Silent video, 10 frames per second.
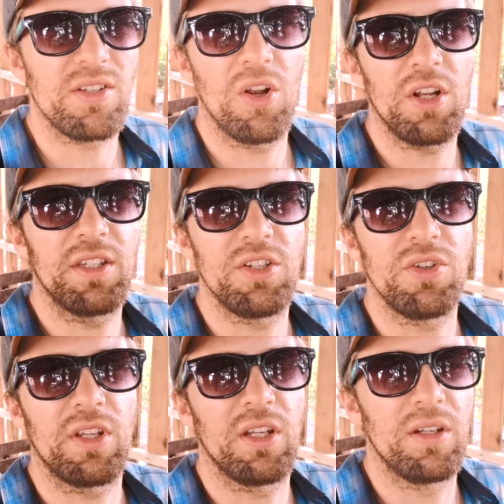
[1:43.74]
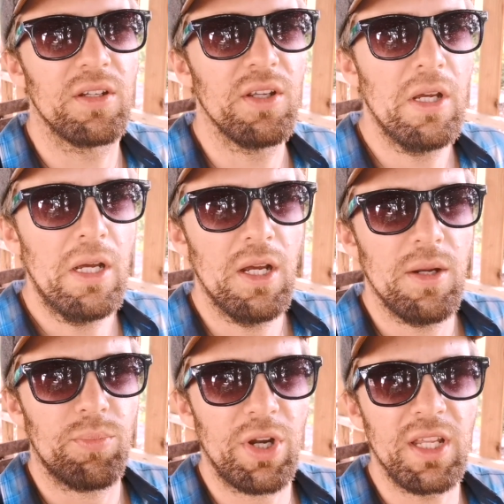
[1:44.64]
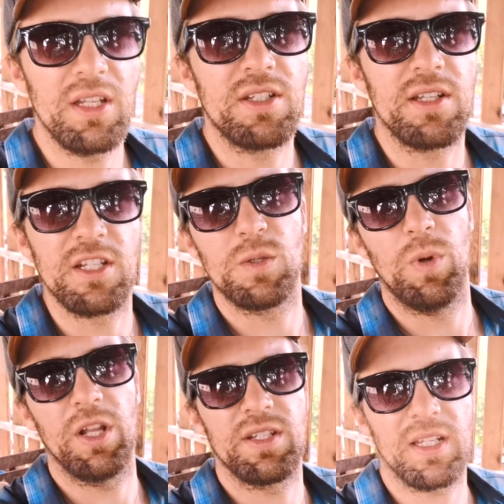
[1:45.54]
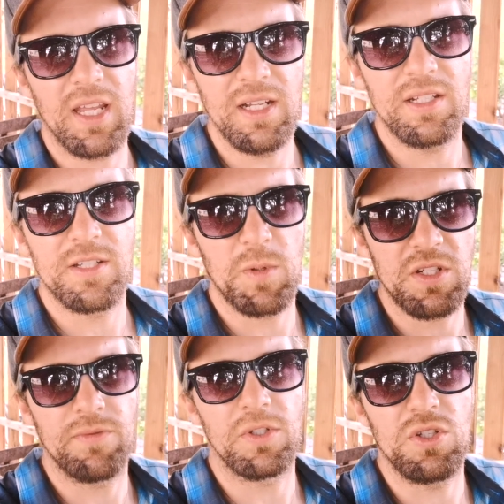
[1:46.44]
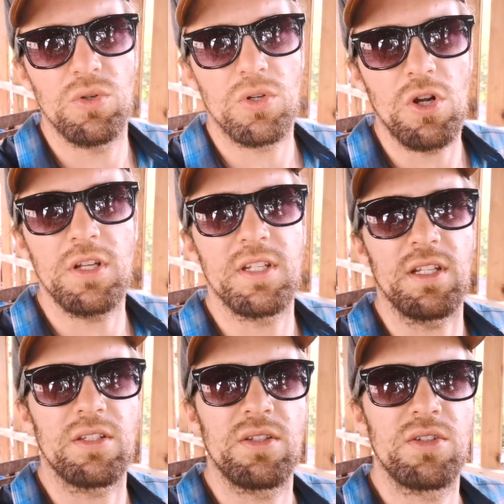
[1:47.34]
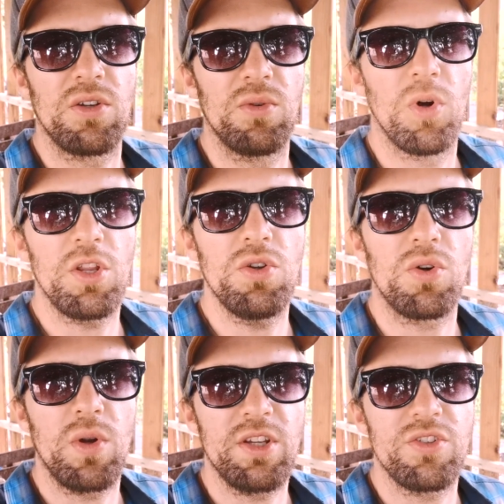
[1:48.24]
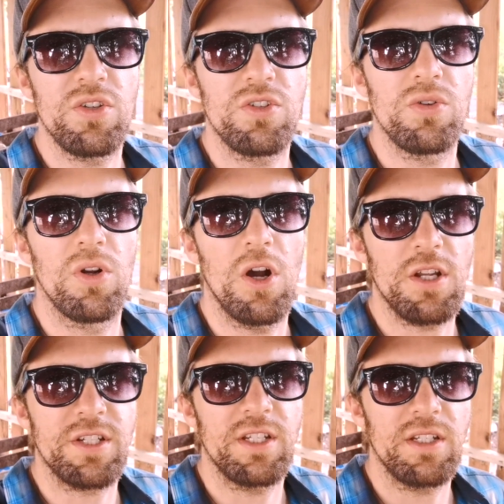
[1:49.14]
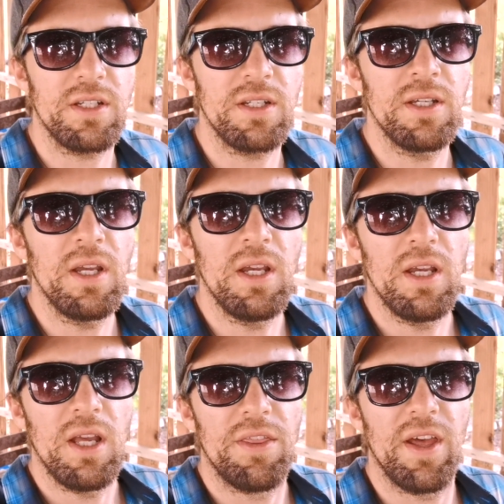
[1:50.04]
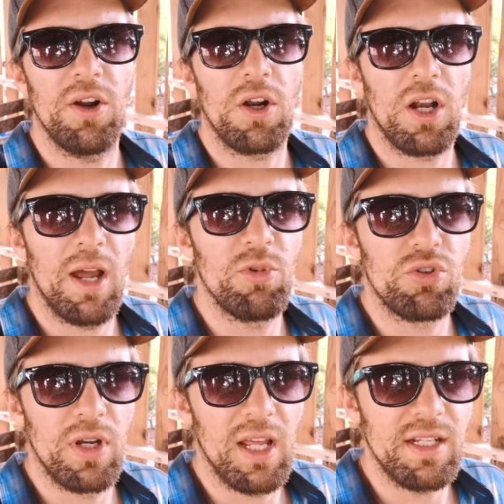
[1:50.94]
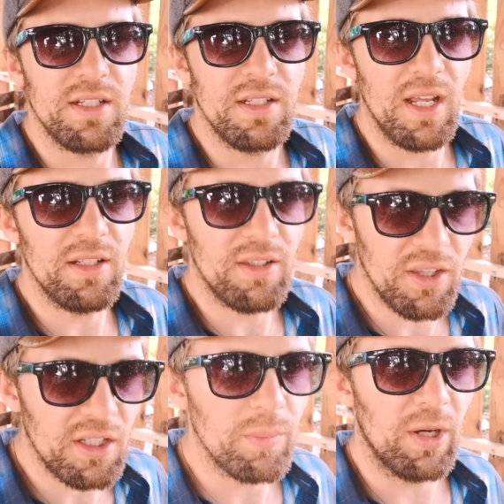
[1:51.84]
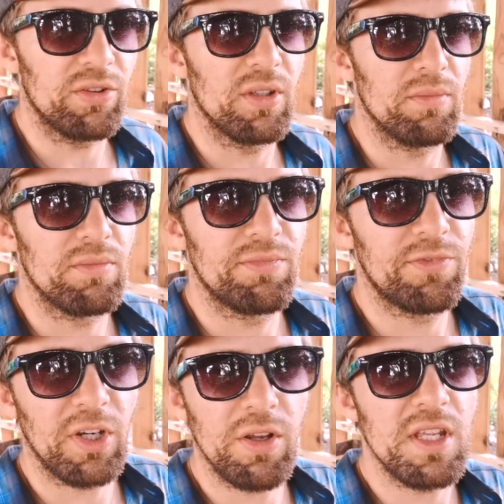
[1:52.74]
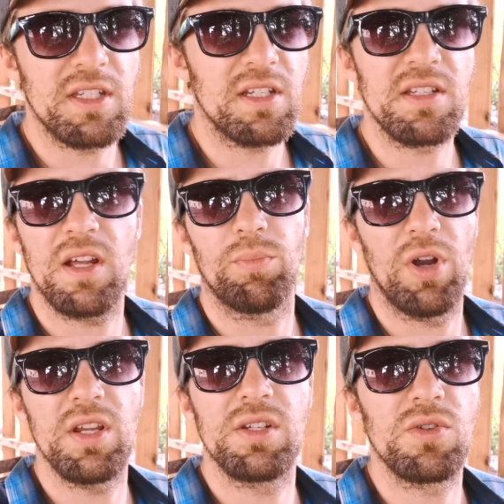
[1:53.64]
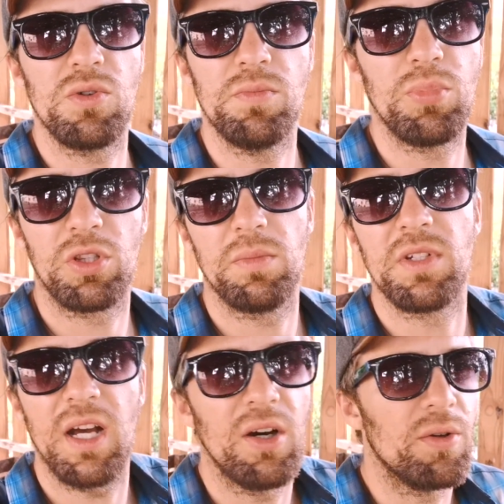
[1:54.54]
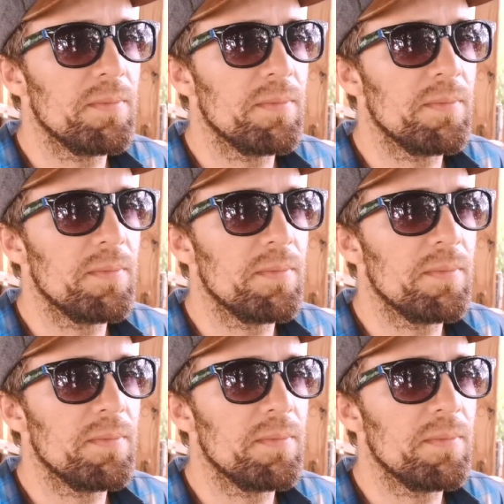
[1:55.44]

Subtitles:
a lot that you can bring into this, but it's specific to your context. So what are your questions you're asking that are climate related, and think about them. Figure these things out, brainstorm, put them down.